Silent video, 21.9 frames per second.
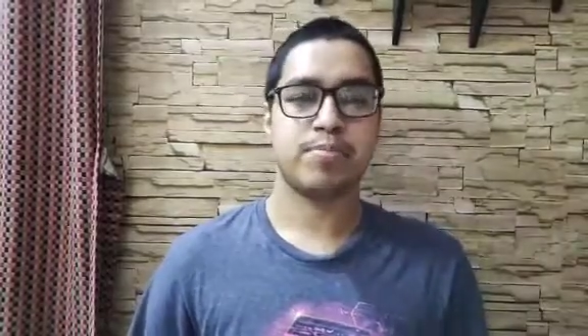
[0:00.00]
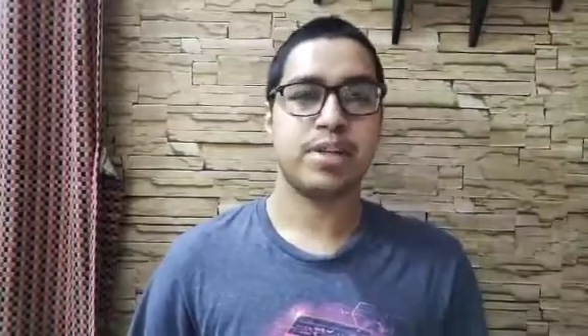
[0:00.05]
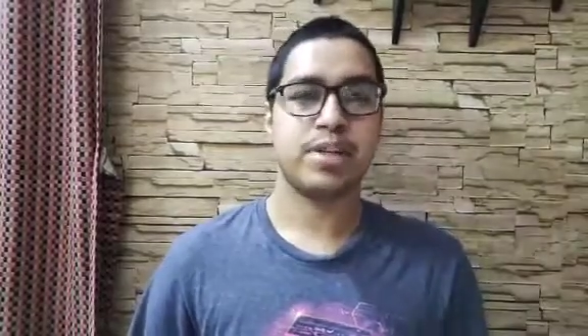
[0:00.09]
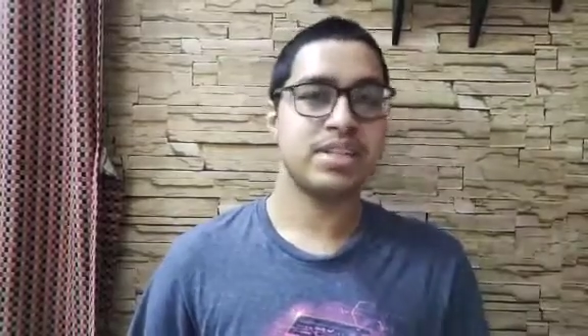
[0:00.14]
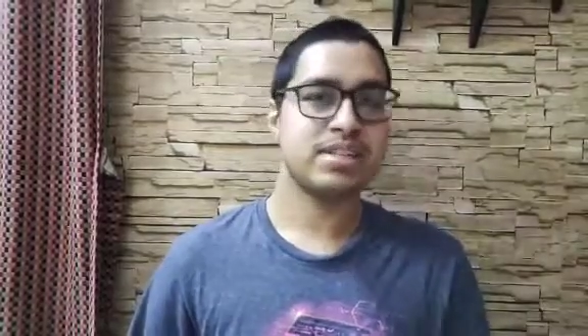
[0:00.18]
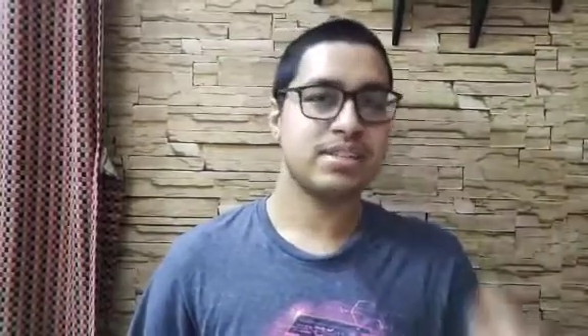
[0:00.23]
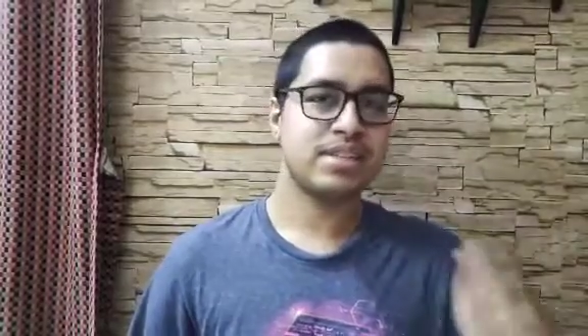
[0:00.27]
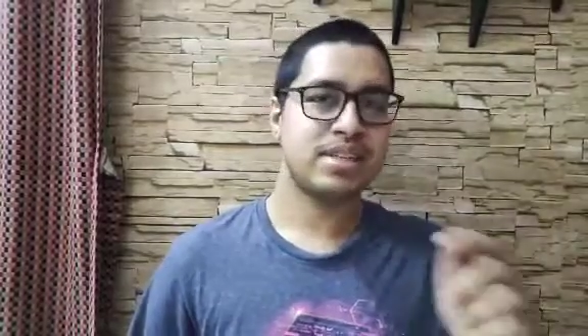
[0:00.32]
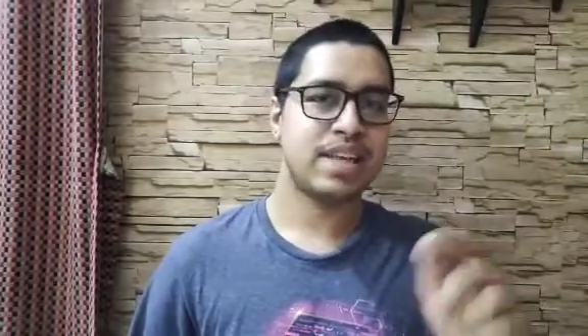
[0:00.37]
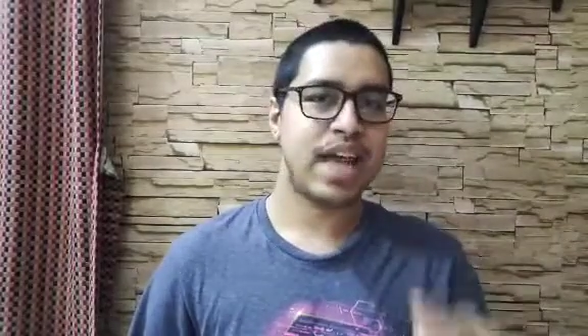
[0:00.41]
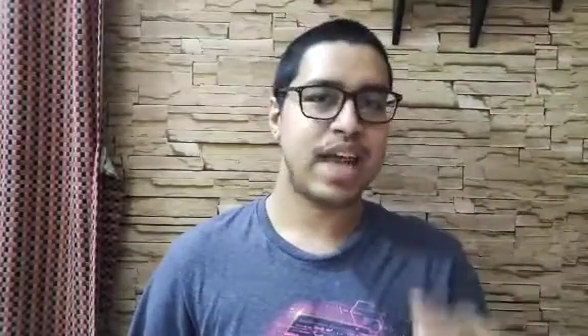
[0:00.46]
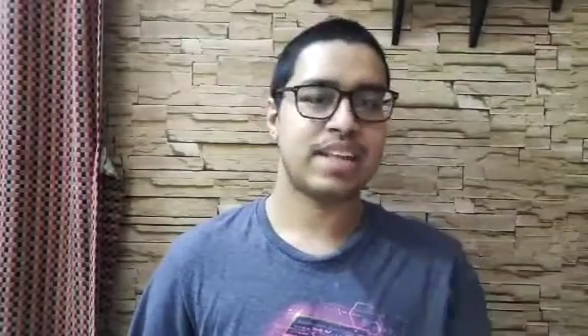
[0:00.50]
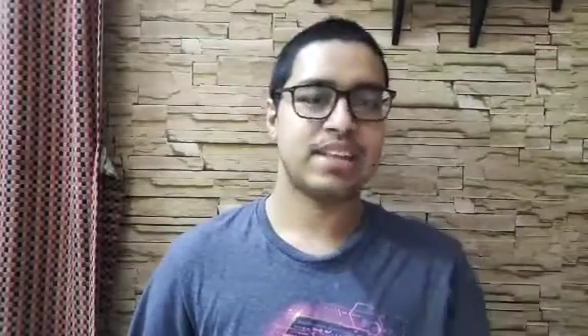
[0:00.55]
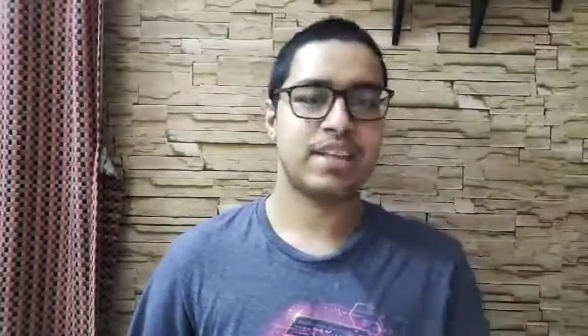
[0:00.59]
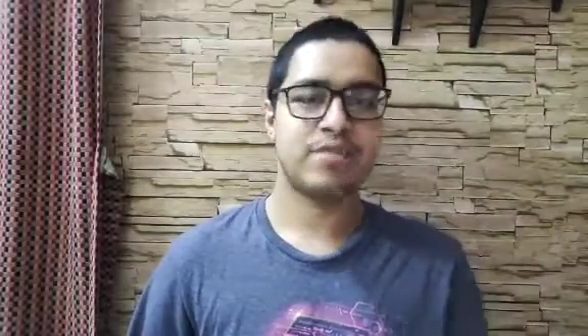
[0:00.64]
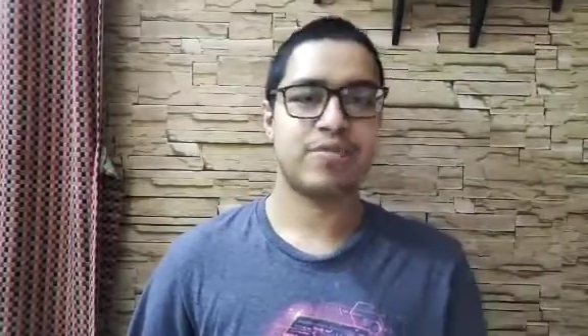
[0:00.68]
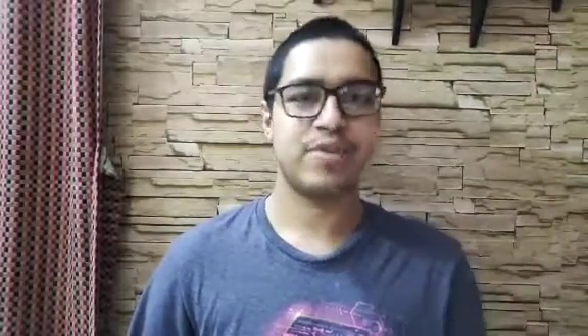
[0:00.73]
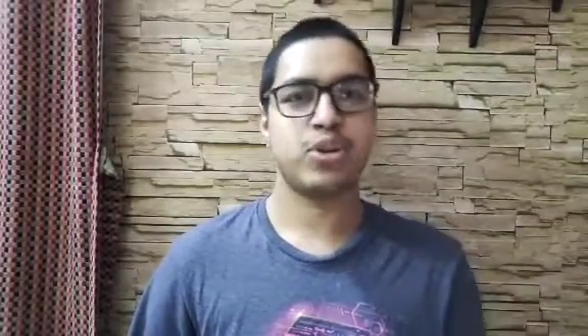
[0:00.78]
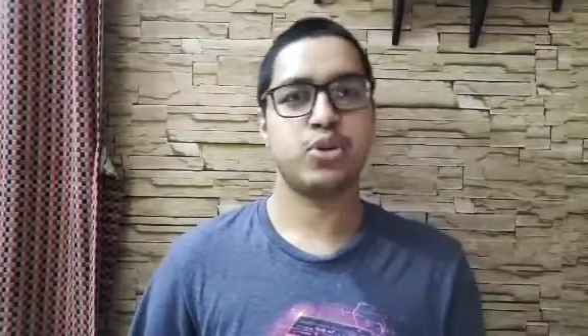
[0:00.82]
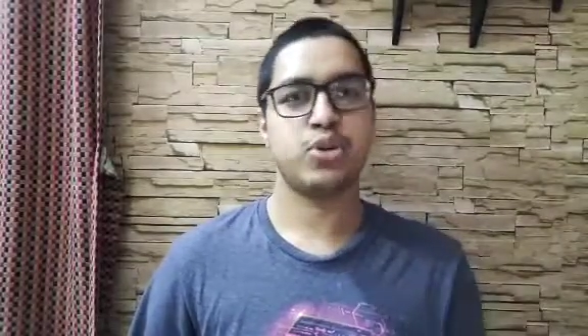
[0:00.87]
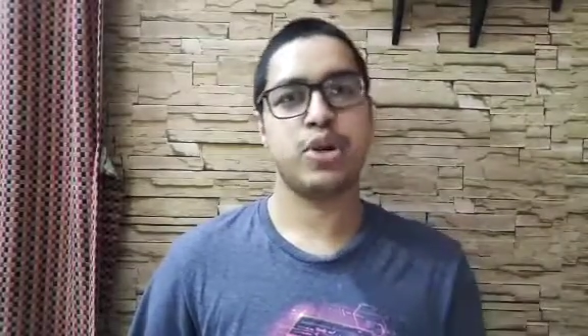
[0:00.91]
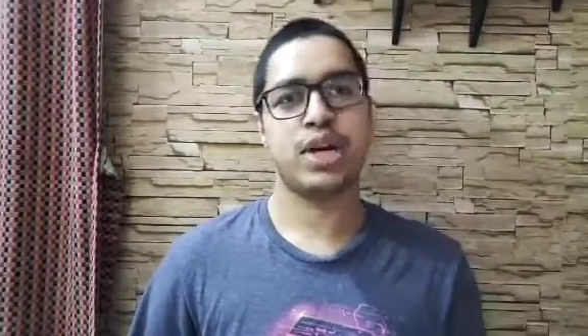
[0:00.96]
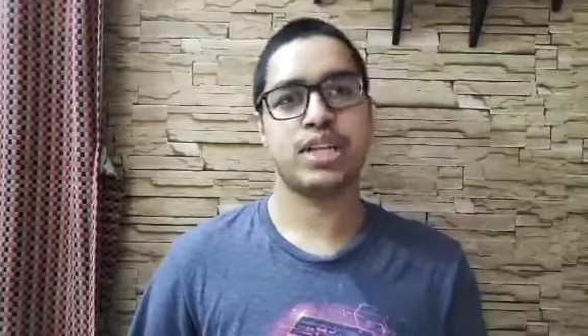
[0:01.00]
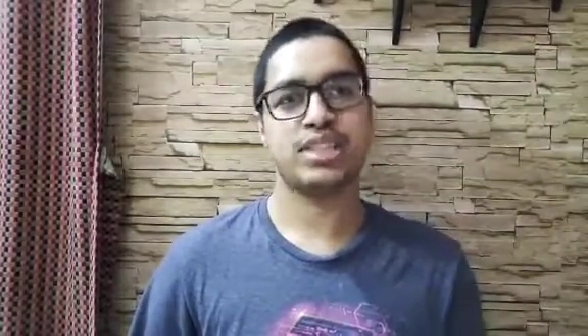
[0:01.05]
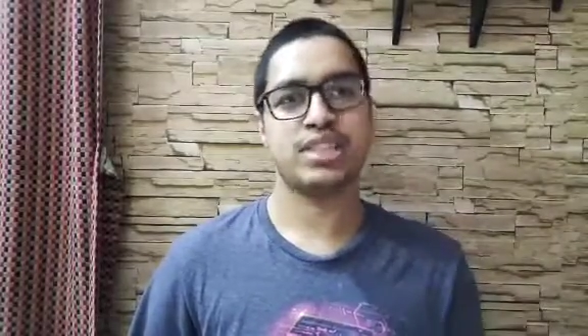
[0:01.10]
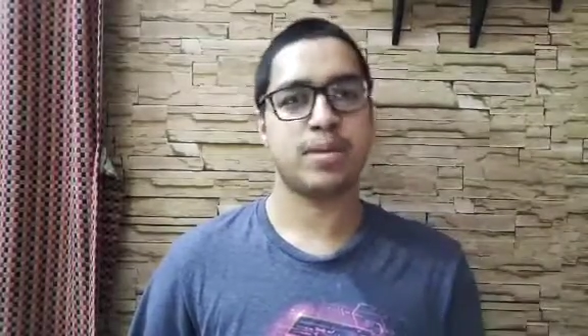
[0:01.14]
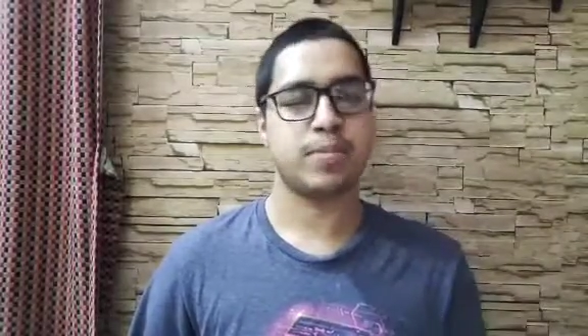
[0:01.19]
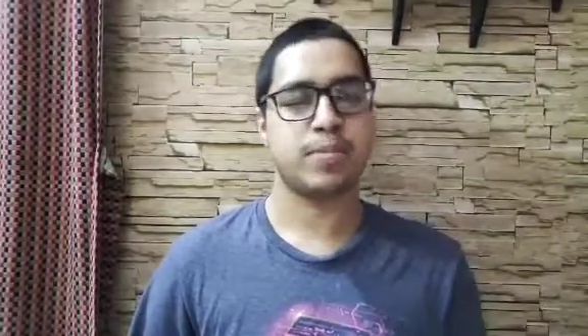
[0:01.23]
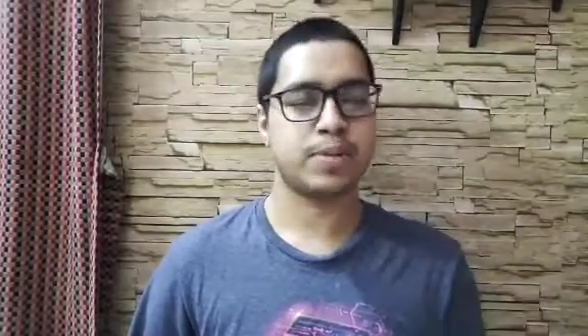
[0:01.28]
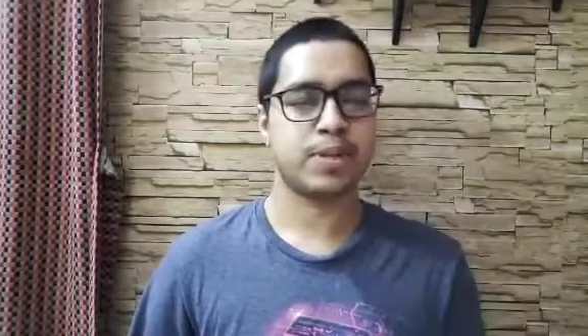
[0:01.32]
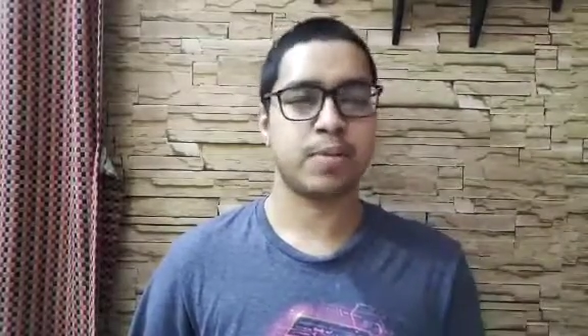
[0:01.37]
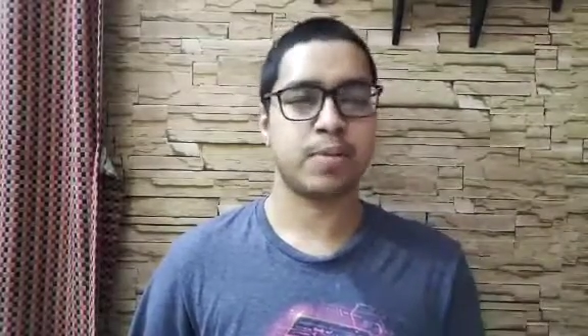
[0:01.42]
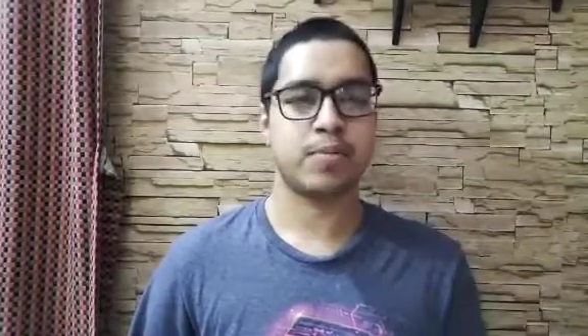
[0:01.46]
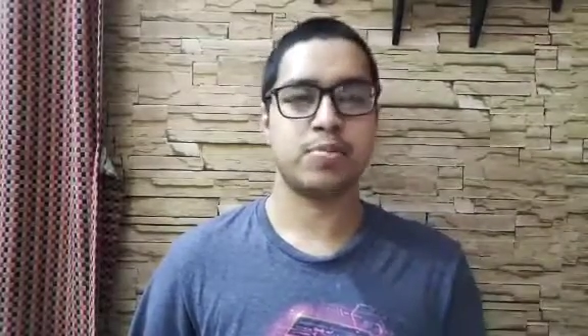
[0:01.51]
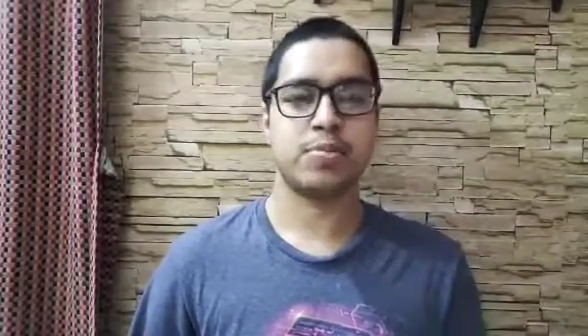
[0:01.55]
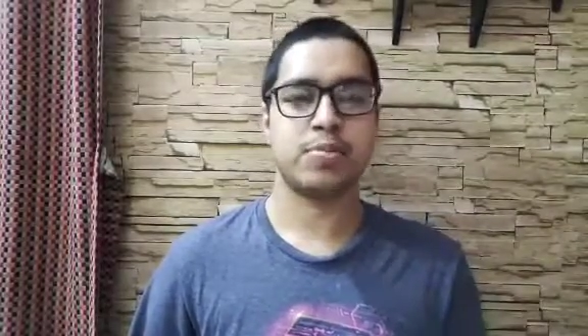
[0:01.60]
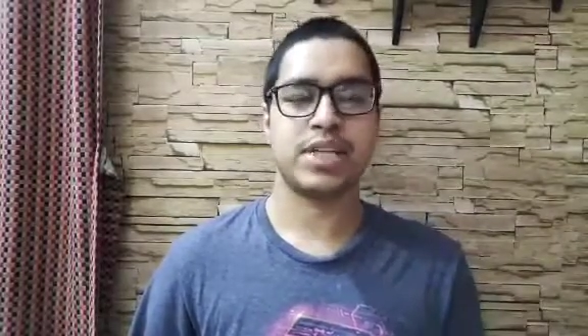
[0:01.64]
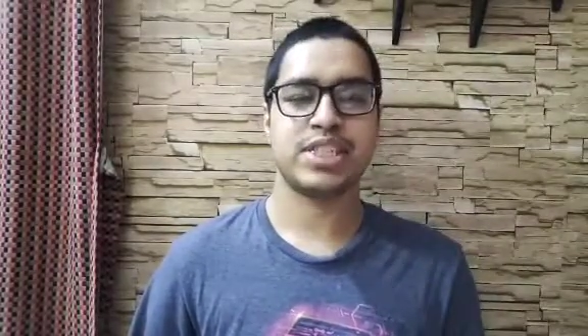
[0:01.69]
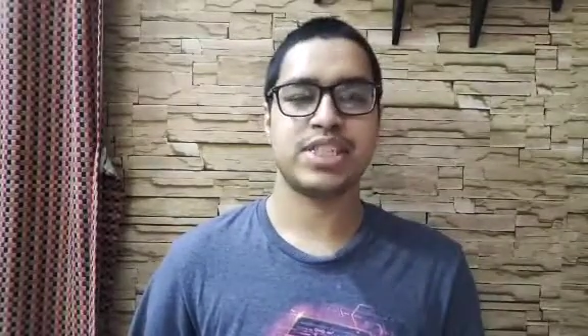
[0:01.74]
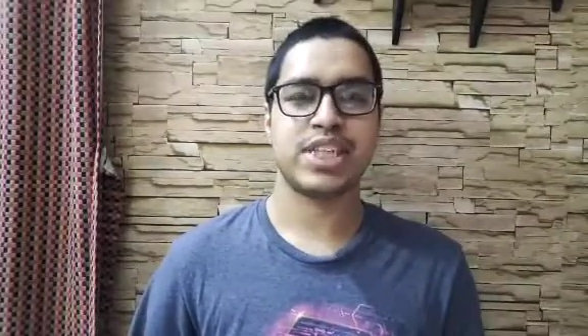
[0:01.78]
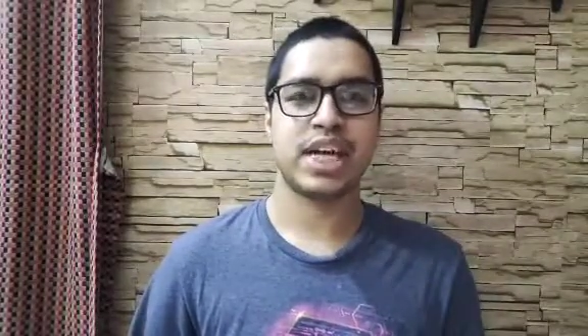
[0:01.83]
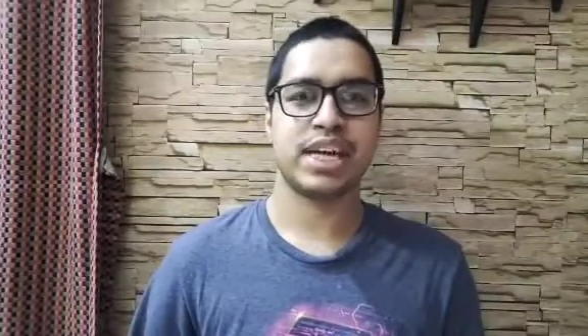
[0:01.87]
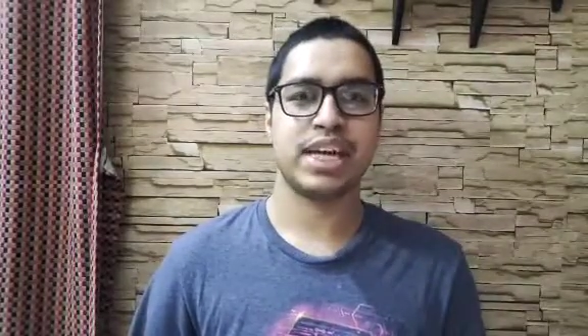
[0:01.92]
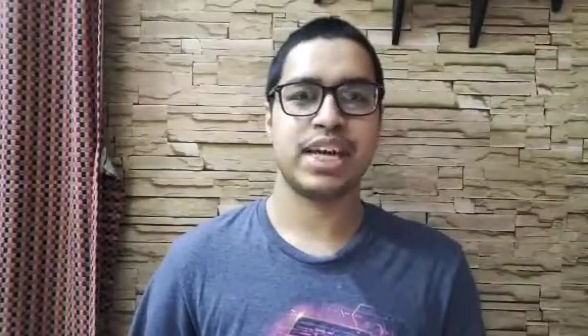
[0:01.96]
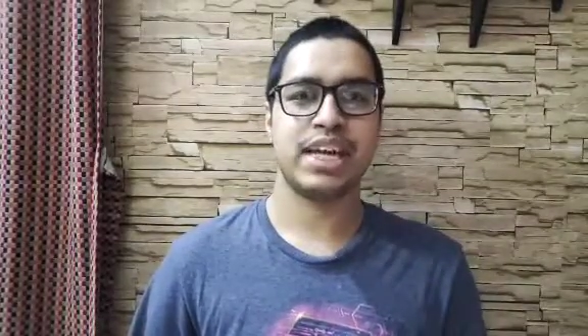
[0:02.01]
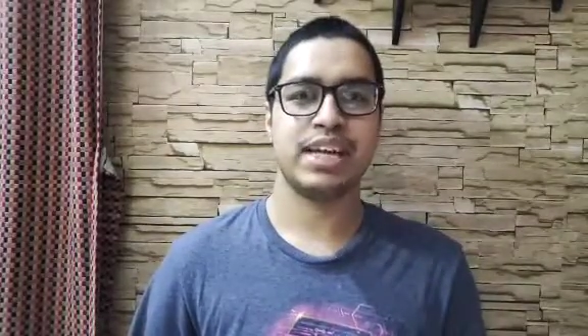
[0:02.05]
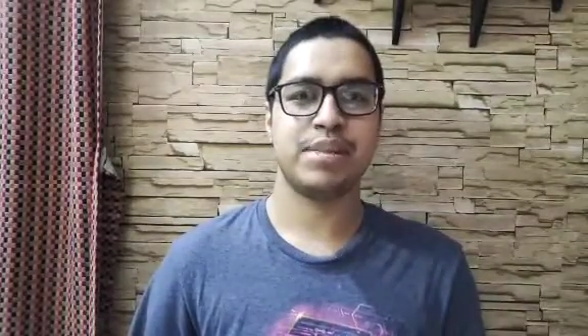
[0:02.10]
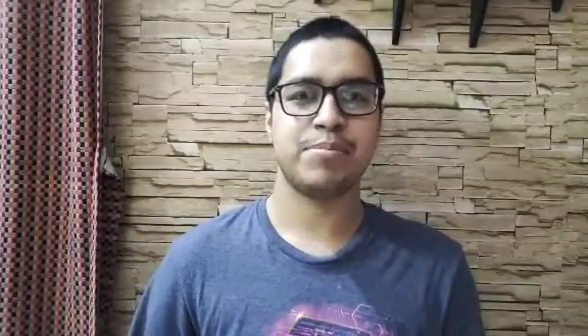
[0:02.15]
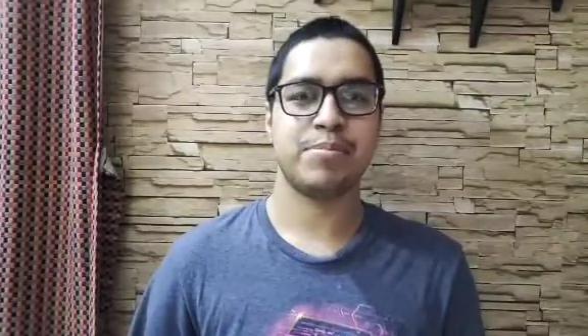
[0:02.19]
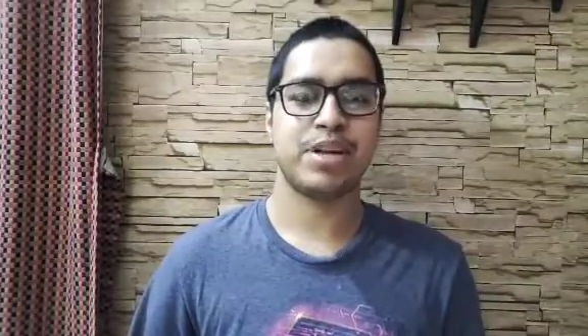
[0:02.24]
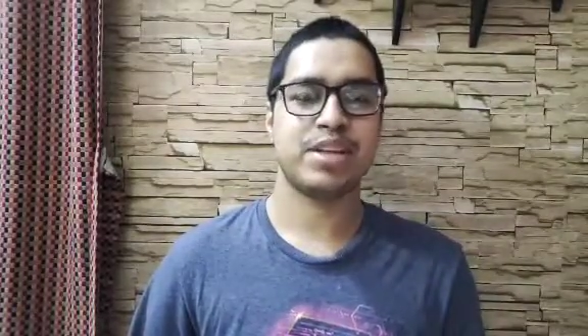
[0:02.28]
Please like the video and subscribe to my channel,